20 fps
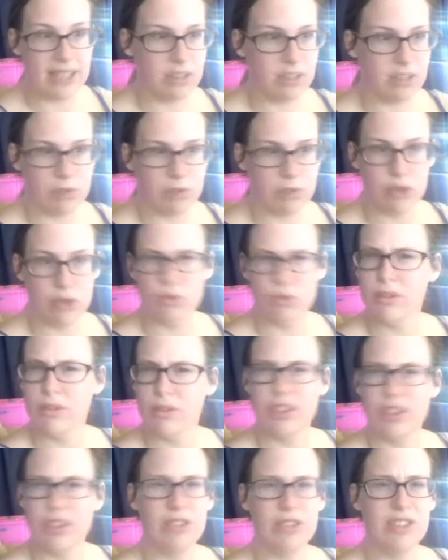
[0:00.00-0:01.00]
I'm sure
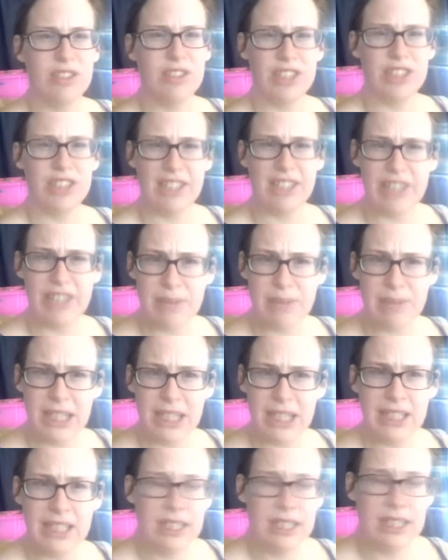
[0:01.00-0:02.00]
do you have
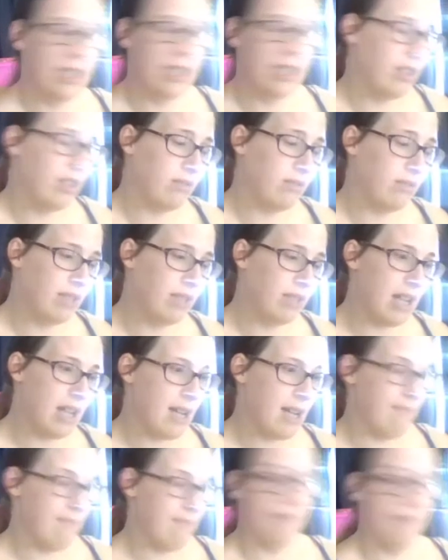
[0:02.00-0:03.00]

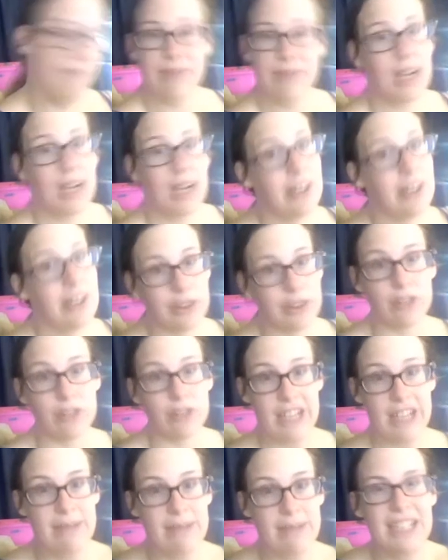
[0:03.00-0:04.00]
Neighbourly? I don't know if
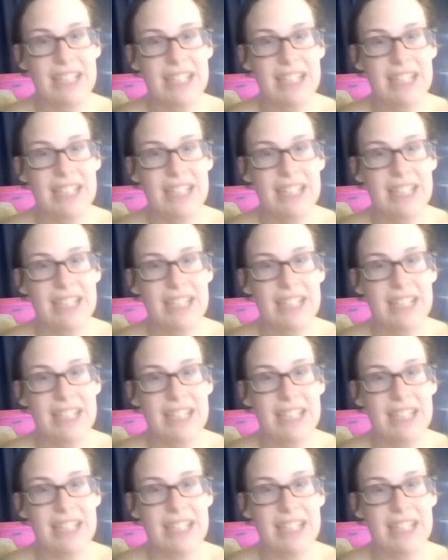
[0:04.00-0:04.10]
Neighbourly